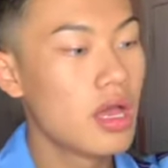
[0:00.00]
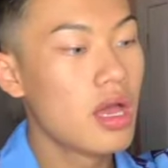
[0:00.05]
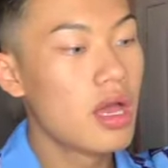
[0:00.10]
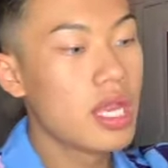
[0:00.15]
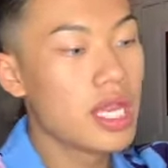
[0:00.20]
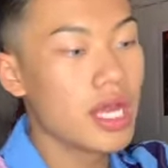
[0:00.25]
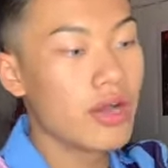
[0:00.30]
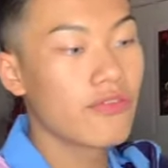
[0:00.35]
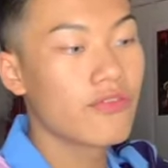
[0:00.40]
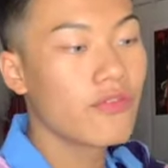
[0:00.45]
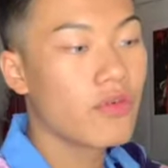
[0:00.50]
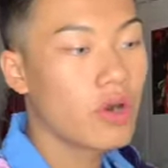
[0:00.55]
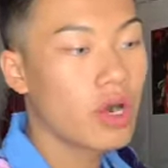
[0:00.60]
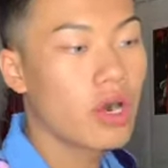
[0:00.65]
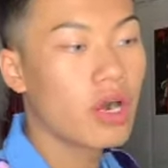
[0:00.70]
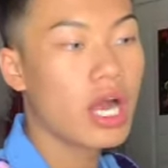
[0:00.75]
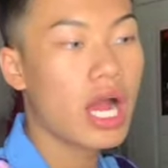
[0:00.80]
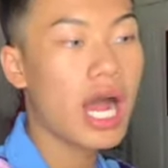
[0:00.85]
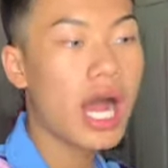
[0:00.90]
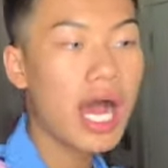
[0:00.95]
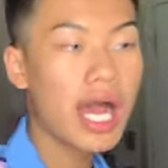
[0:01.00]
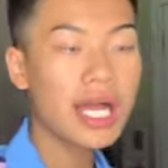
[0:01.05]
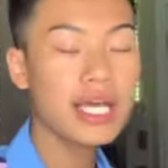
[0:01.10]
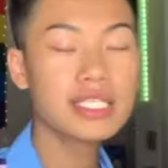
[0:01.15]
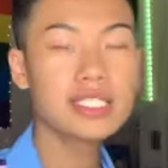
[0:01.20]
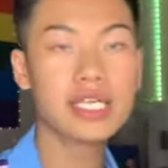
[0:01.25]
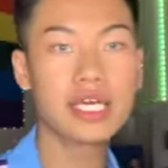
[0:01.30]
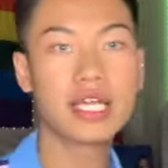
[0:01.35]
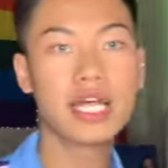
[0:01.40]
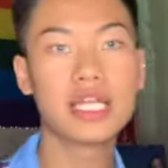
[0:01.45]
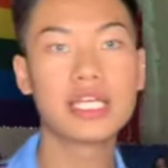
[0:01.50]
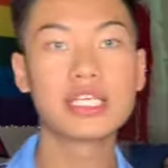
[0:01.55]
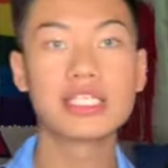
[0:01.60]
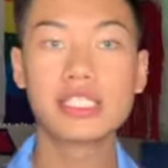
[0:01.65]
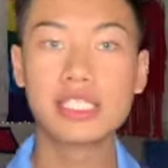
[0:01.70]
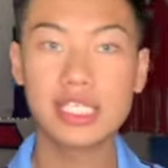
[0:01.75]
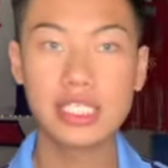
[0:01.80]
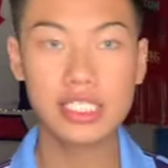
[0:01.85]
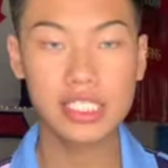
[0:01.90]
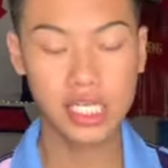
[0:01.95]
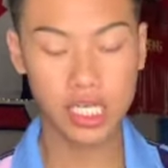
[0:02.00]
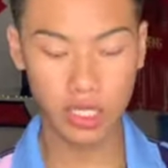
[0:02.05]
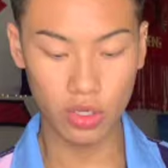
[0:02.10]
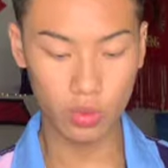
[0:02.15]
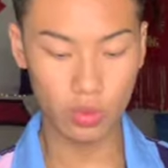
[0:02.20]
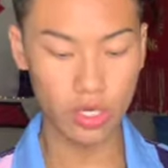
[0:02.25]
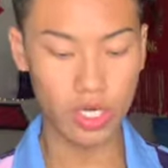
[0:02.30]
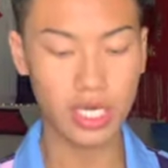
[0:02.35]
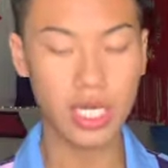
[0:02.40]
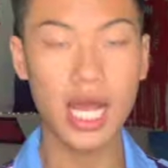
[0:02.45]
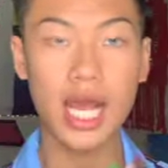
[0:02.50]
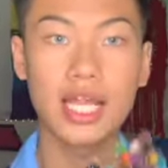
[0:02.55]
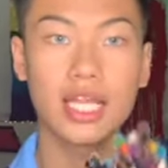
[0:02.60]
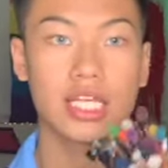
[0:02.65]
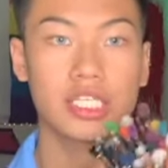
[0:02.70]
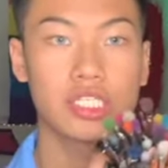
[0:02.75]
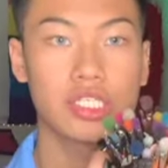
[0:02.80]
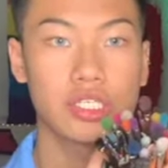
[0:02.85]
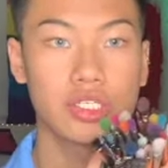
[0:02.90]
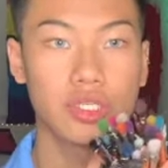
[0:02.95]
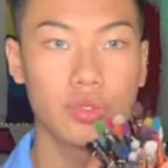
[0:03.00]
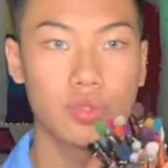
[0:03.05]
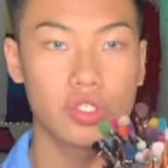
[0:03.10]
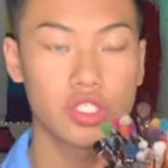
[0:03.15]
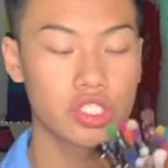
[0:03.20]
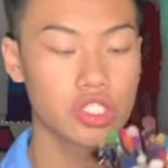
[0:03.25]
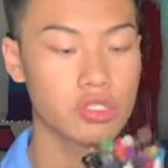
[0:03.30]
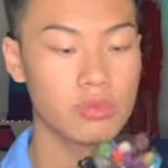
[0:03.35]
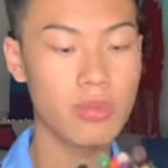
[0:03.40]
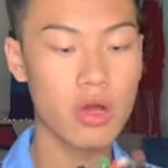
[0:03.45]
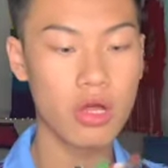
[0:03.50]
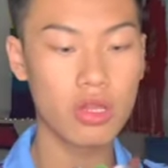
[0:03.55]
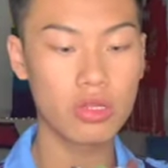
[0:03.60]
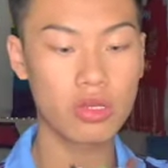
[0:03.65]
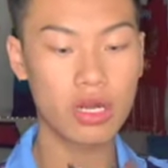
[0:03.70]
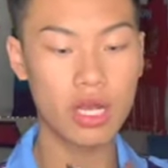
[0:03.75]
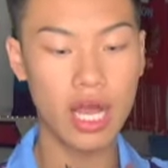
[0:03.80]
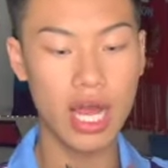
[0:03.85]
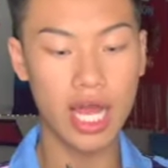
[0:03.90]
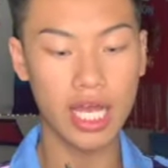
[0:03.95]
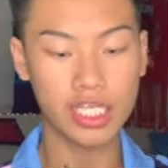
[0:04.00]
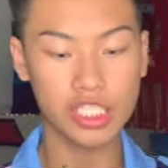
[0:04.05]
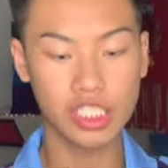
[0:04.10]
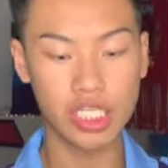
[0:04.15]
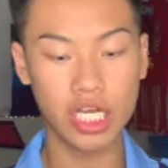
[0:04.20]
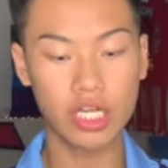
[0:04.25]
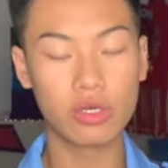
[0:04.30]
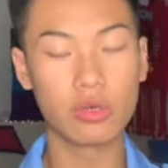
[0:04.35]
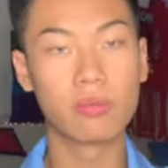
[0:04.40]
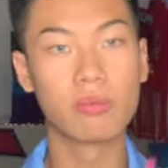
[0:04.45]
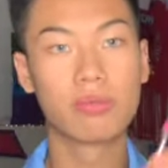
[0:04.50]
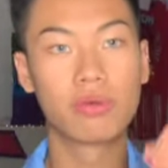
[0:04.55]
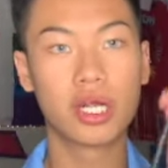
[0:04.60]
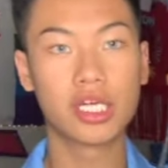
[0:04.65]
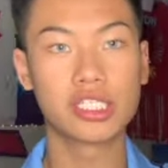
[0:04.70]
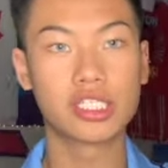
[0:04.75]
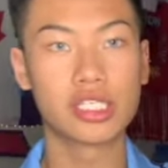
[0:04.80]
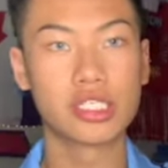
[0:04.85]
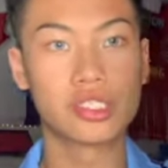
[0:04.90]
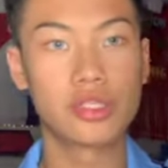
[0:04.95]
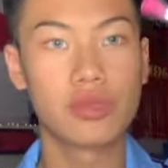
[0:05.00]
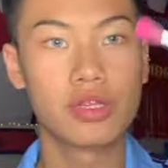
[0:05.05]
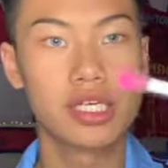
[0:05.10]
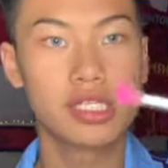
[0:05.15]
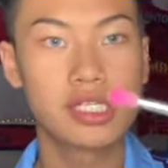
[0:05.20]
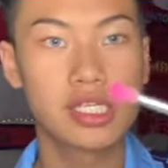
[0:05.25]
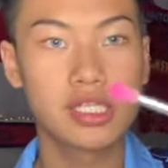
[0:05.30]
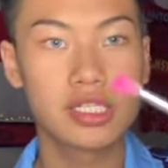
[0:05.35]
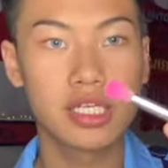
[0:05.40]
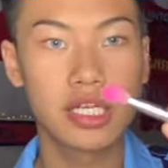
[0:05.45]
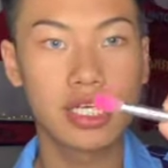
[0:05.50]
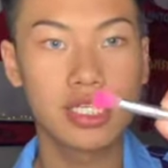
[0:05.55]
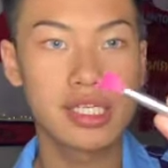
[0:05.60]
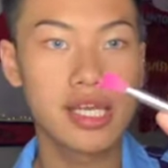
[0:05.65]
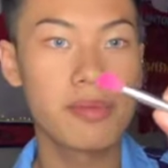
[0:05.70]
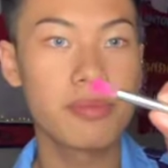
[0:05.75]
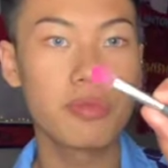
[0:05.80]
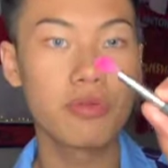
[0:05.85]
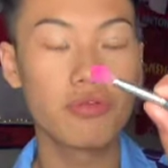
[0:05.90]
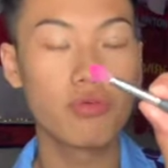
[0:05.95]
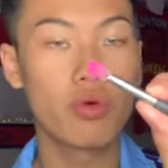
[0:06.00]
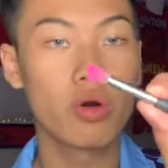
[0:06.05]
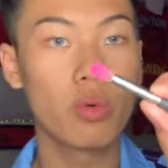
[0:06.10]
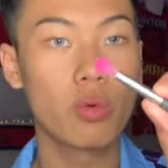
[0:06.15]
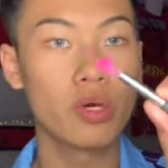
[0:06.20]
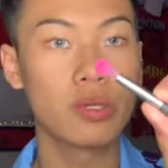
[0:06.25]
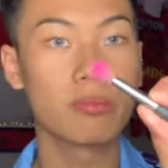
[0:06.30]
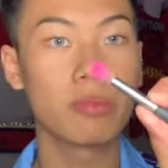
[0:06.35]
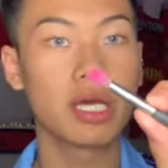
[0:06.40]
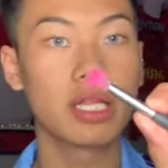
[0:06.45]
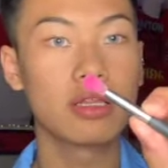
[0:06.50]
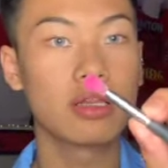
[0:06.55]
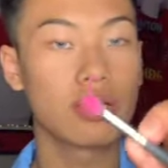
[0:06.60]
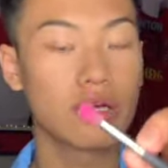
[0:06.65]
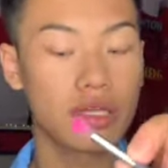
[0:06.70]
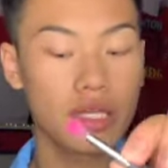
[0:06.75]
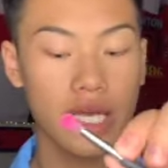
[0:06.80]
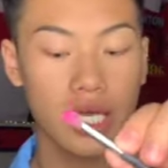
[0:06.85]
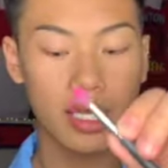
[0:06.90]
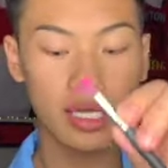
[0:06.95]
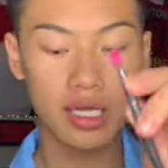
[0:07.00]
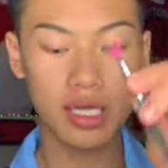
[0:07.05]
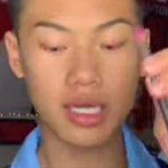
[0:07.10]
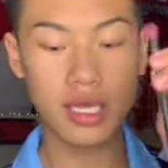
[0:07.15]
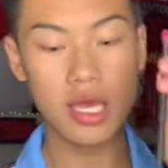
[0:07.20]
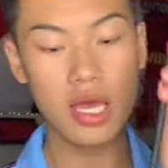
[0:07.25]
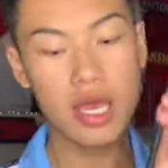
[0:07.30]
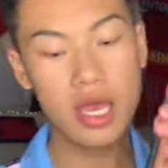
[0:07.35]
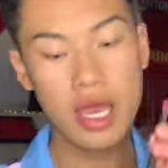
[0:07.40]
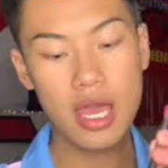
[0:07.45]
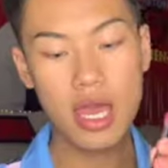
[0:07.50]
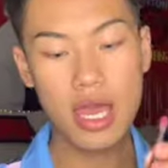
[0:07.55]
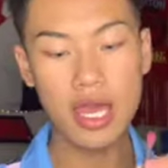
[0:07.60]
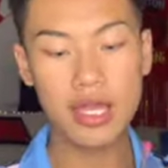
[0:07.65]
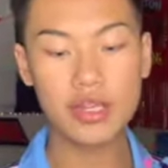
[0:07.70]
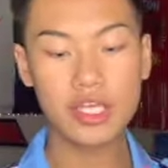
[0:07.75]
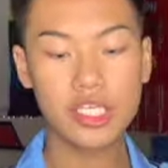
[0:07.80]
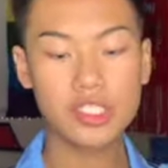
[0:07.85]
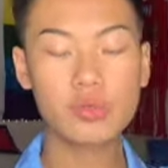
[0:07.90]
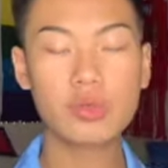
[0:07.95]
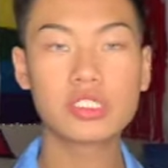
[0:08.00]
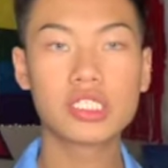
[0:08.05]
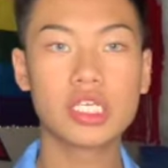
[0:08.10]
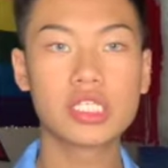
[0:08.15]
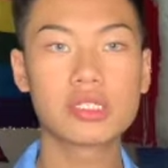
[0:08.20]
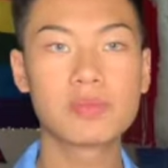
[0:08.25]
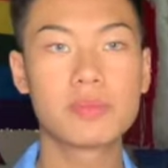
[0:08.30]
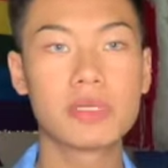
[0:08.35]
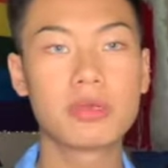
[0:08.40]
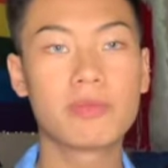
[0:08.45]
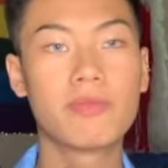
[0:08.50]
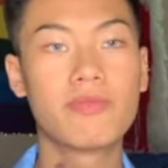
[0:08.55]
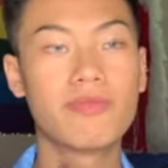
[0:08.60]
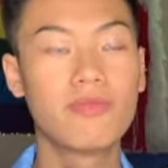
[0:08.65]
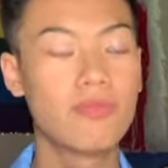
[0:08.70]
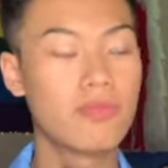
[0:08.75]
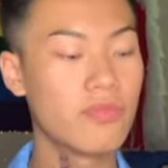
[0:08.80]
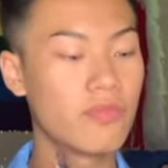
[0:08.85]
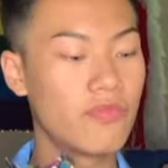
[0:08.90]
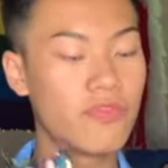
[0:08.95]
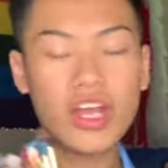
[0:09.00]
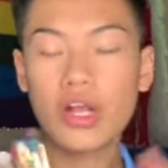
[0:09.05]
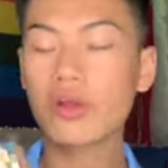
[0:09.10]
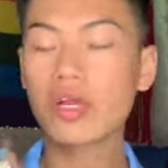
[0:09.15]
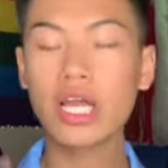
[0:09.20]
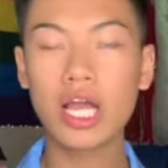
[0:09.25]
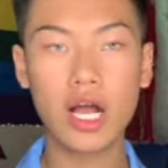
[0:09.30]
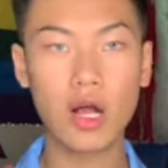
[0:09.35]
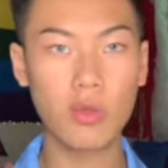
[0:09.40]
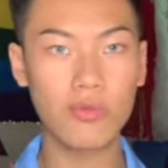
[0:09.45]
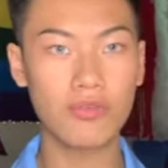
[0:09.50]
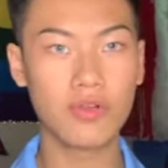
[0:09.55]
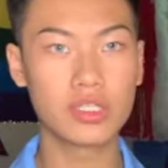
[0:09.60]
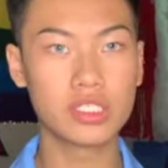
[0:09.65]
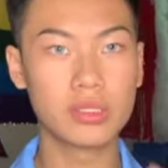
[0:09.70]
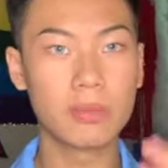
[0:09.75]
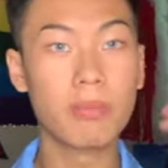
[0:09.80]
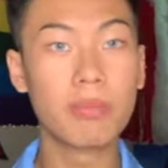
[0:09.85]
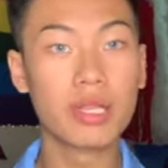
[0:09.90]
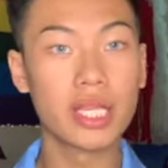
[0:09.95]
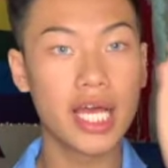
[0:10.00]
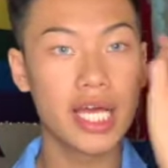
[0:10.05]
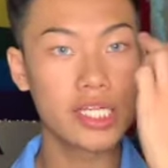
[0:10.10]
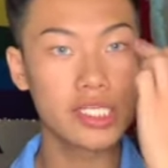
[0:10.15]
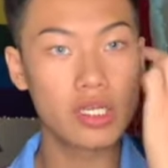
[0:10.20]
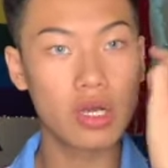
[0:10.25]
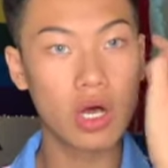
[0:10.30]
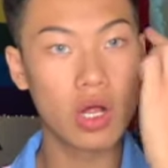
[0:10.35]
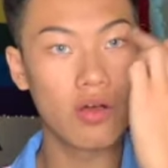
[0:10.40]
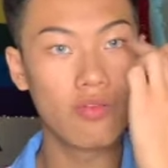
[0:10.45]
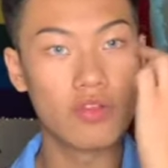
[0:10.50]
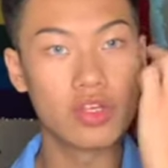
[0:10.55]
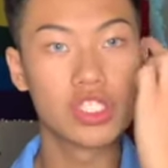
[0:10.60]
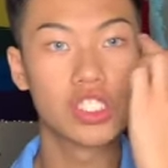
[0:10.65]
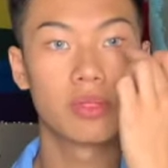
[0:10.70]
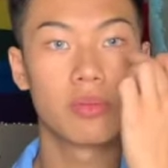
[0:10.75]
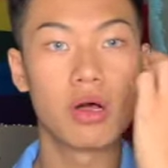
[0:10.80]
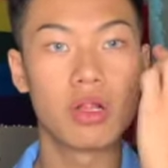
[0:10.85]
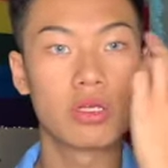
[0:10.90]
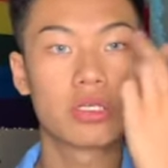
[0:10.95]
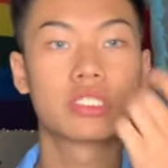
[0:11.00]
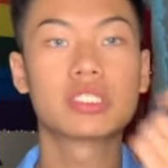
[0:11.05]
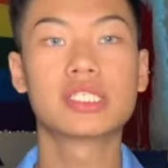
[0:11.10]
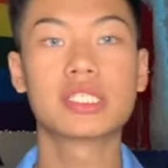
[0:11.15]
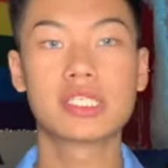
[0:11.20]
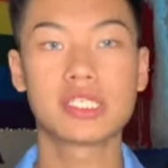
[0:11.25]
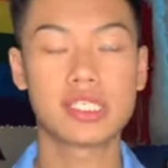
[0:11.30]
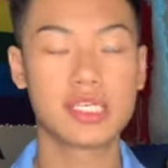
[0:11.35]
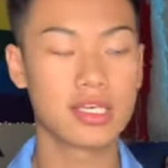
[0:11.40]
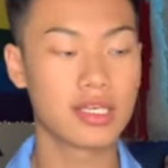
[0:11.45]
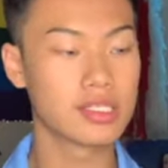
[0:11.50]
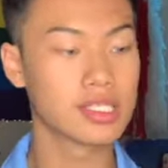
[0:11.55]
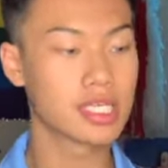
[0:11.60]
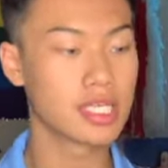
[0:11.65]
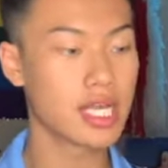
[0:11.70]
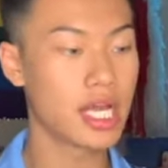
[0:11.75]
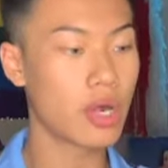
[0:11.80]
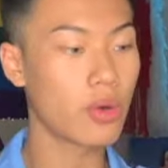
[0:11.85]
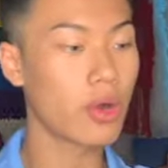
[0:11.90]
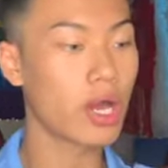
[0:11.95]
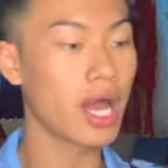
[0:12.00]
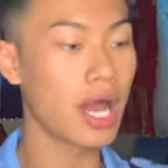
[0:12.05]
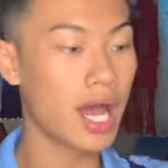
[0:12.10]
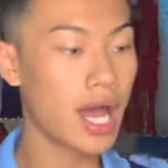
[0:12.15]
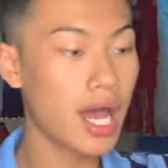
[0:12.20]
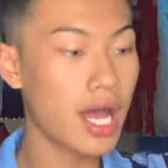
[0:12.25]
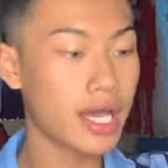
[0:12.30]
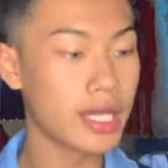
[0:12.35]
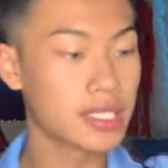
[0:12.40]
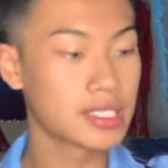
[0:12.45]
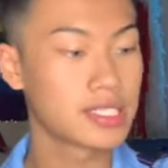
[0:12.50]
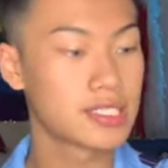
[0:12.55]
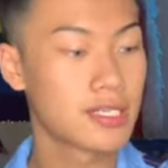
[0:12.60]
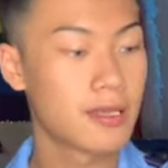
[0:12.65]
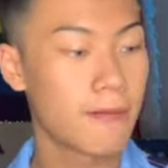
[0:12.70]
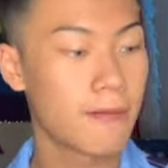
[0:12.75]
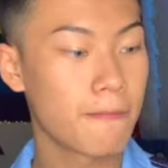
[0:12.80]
Now for our eyes and any detail work, I like to use smaller eyeshadow brushes. So this is an example of what one might look like. And these will just be very helpful to blend all the smaller details in our eyes.